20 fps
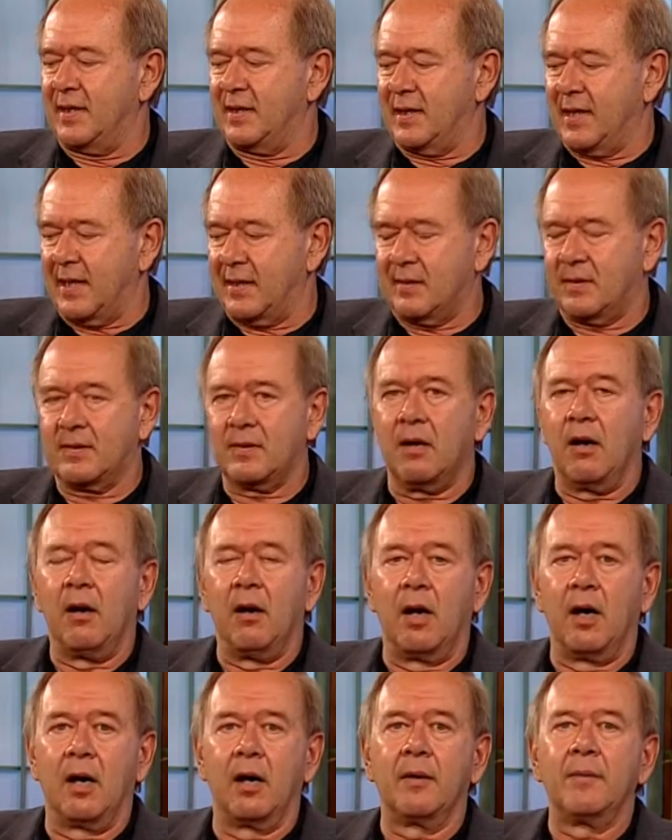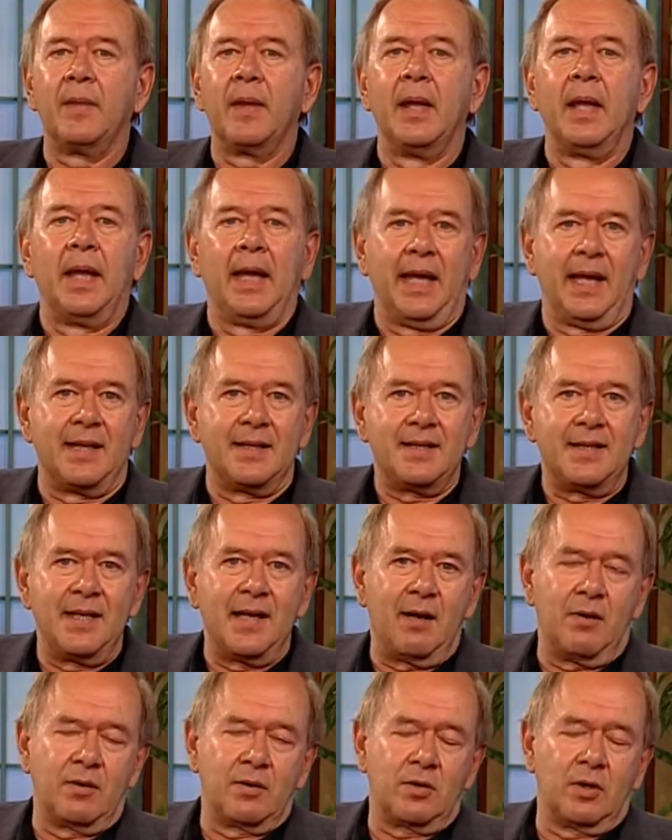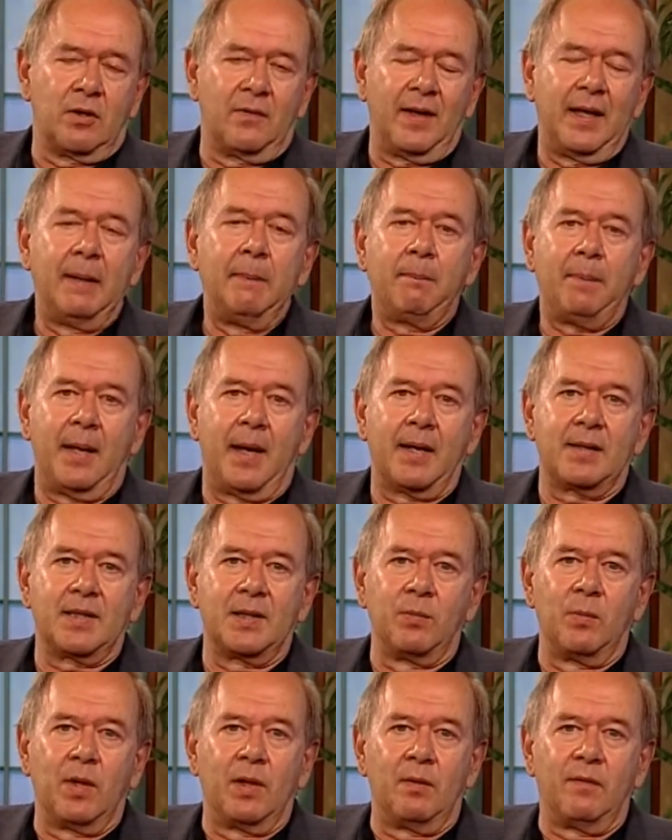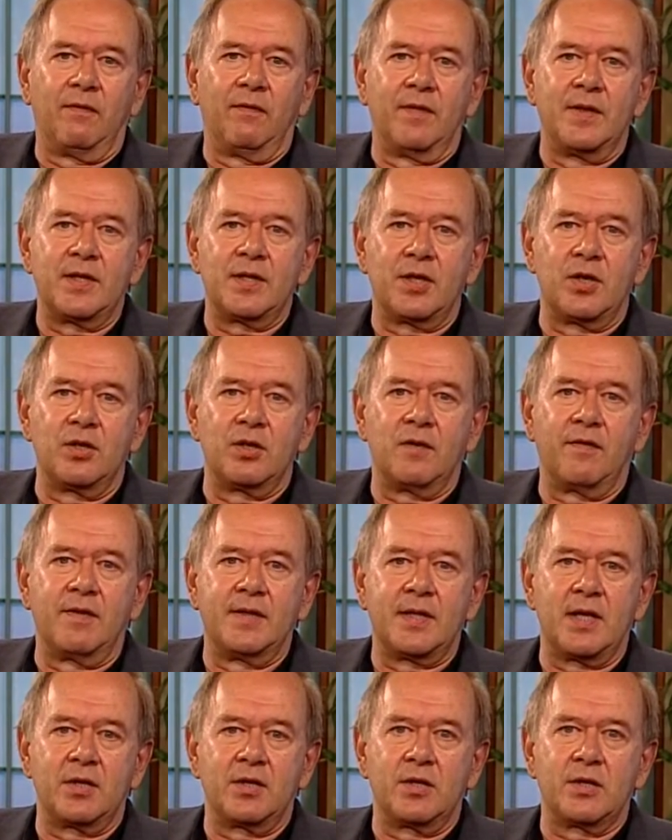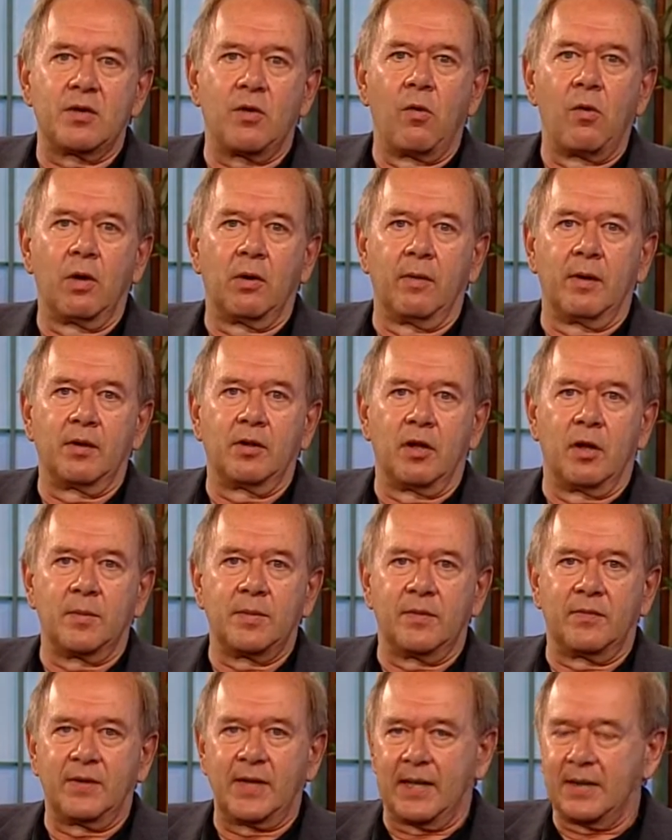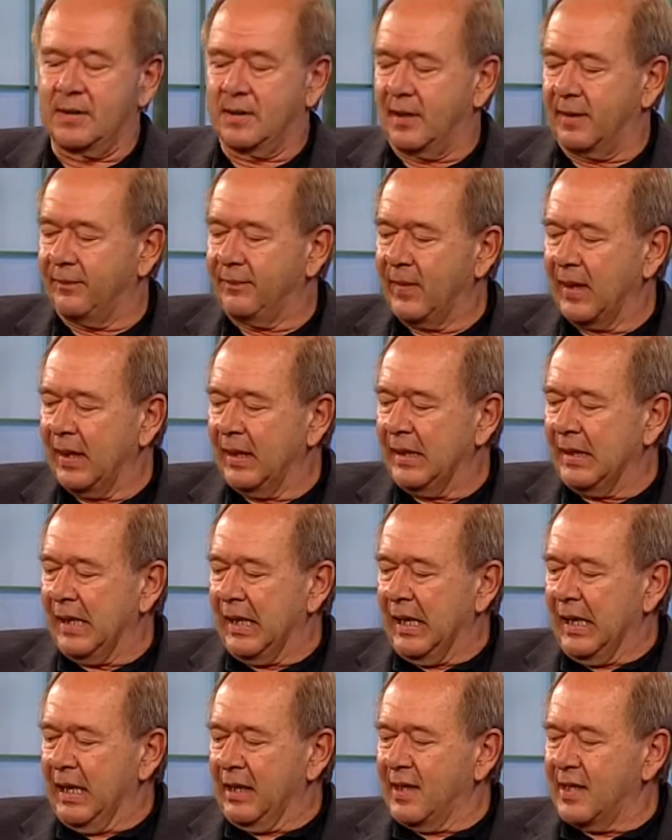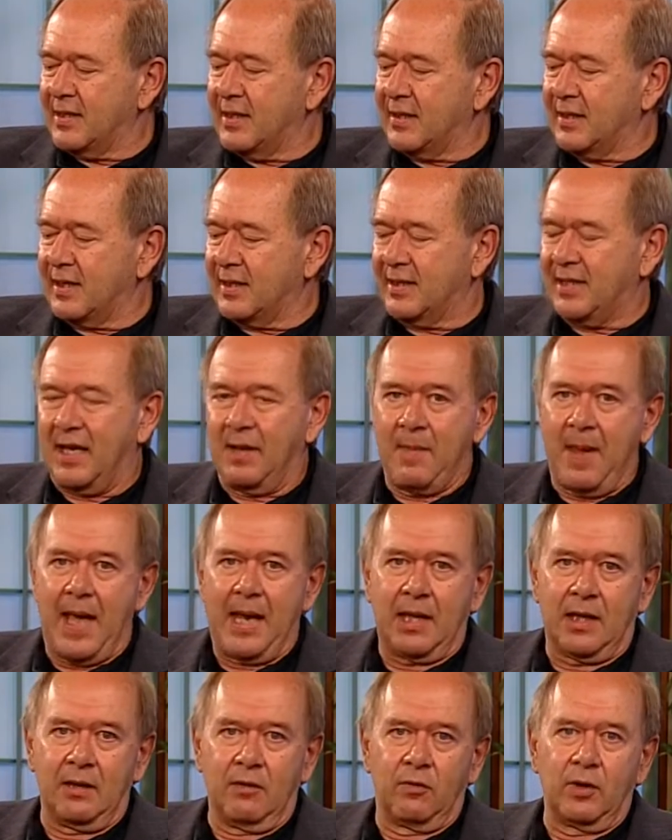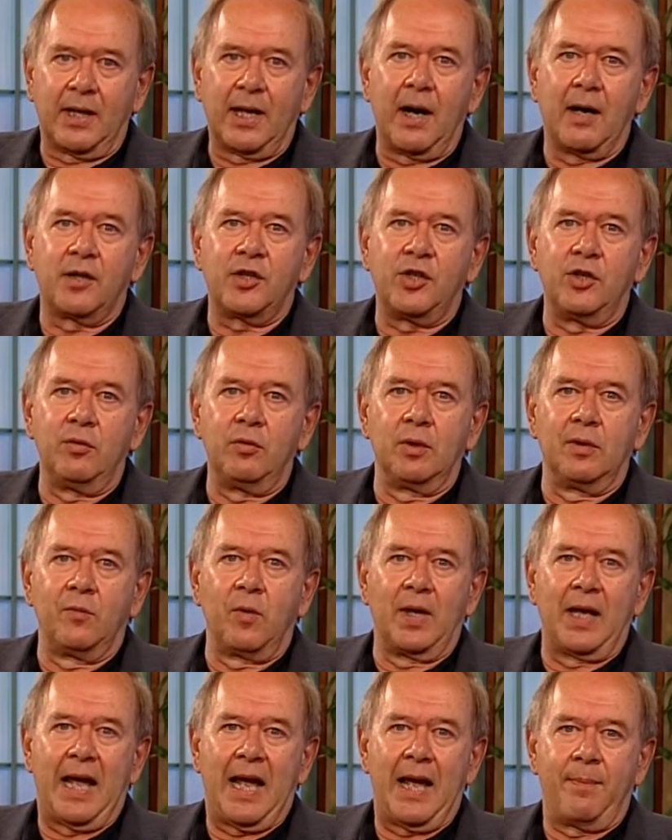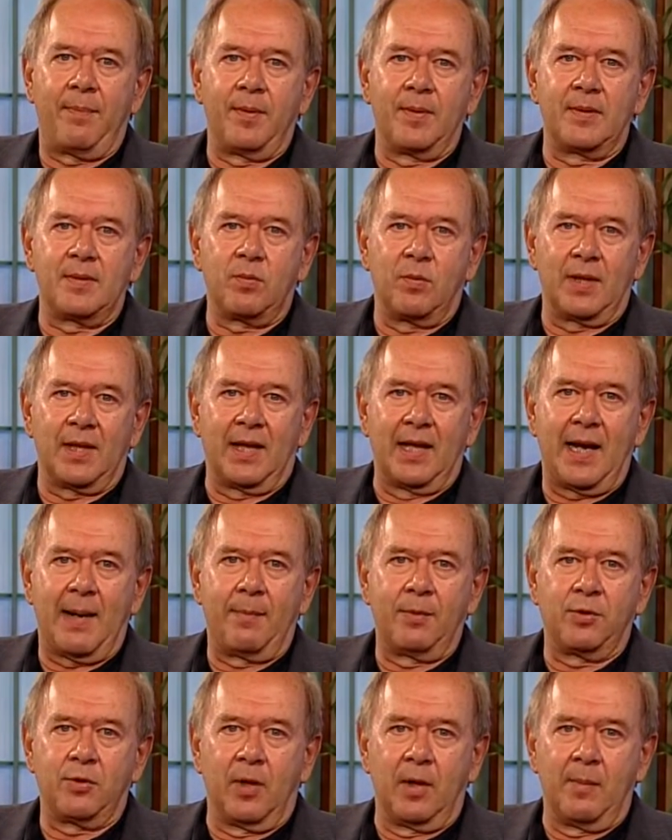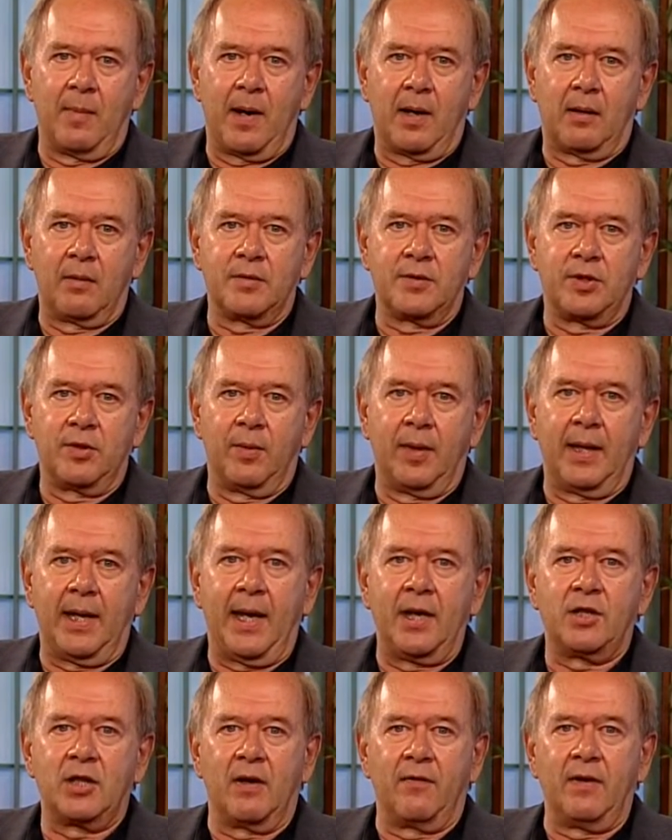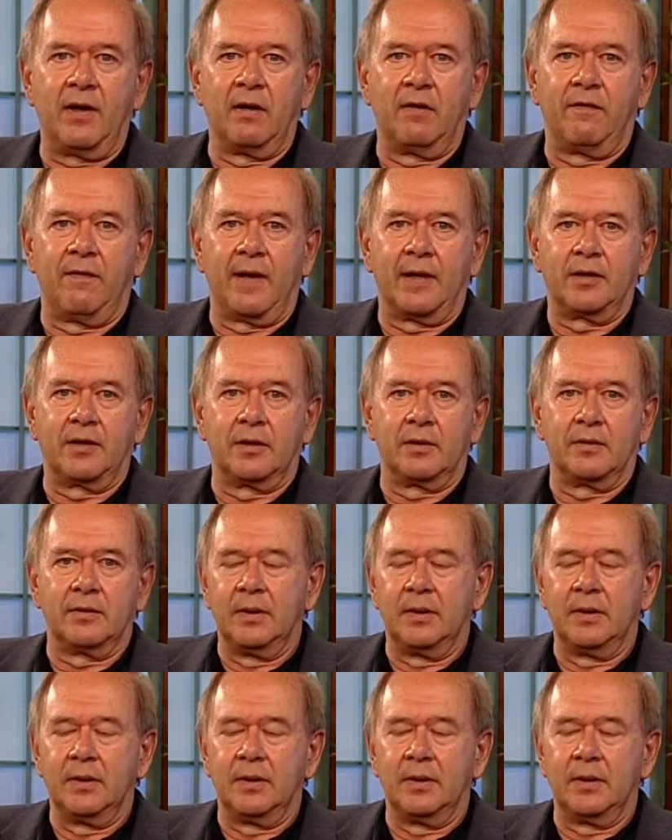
tests are and see how it sort of impacts in what physicians order in terms of testing. This is a schematic of a cartoon of what happens with laboratory markers during HIV infection.